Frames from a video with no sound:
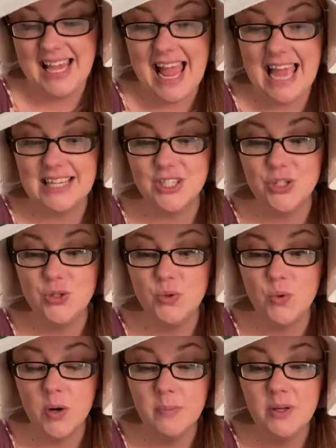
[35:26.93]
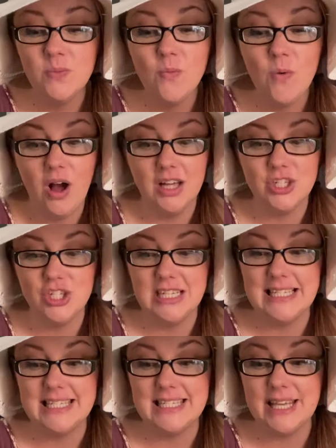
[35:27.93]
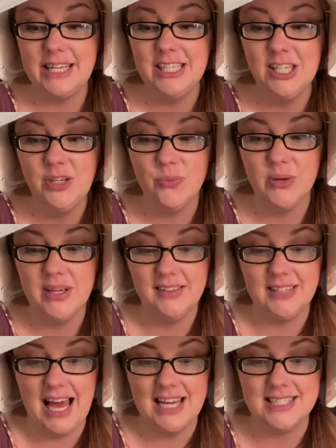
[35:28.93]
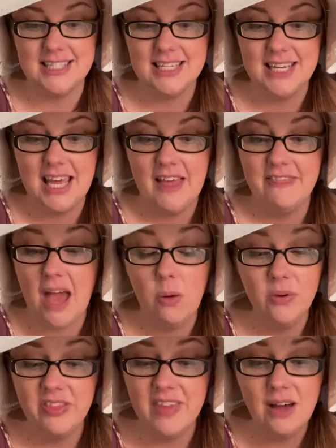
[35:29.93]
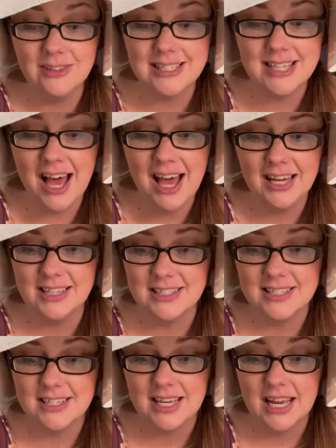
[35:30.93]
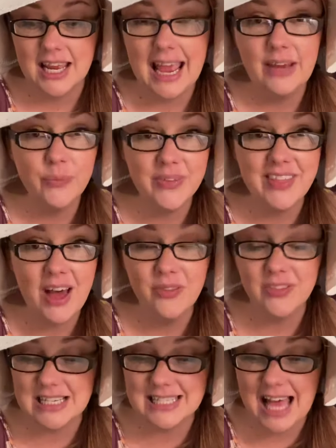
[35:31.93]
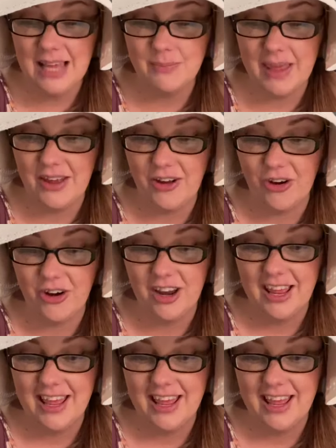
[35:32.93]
As Norman watched, he suddenly realized that without signs and without the sign maker,